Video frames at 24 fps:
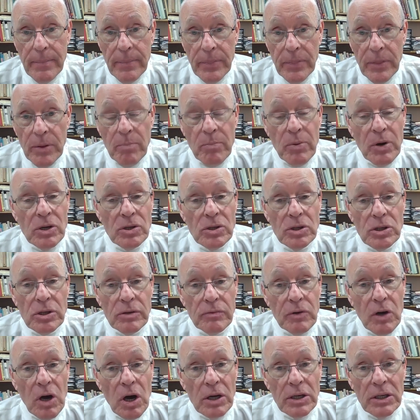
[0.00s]
The presence
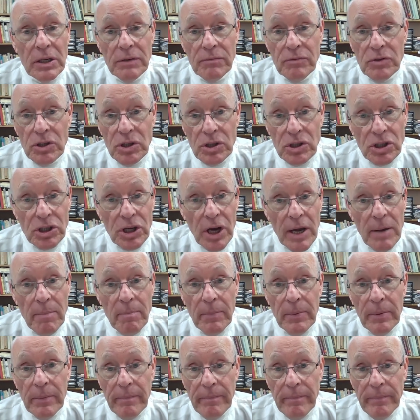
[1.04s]
of God gives the
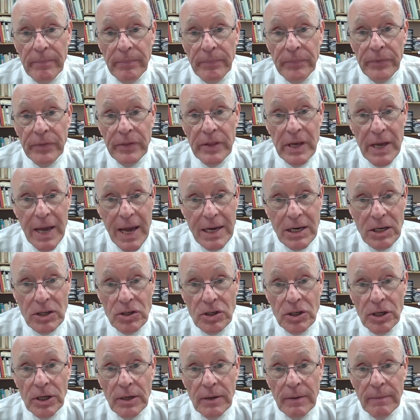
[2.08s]
shape, the
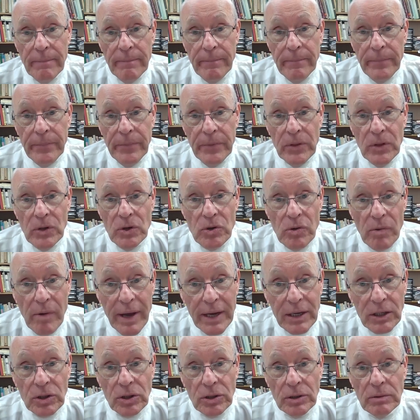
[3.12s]
energy, the
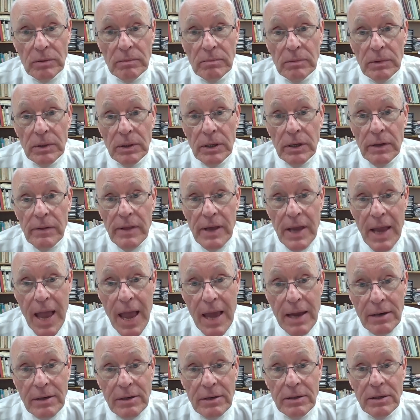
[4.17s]
direction, the
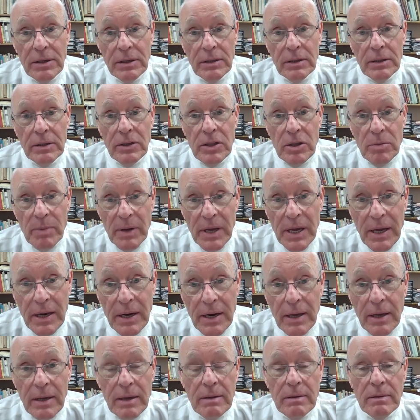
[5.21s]
end, the
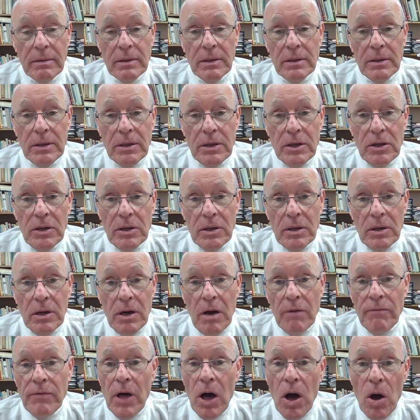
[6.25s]
beginning
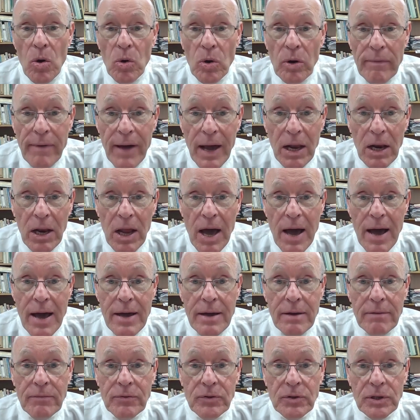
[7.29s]
of the whole of our
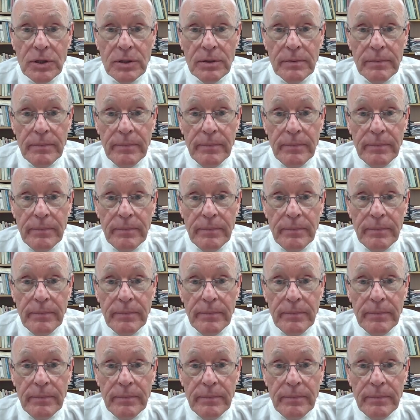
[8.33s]
lives,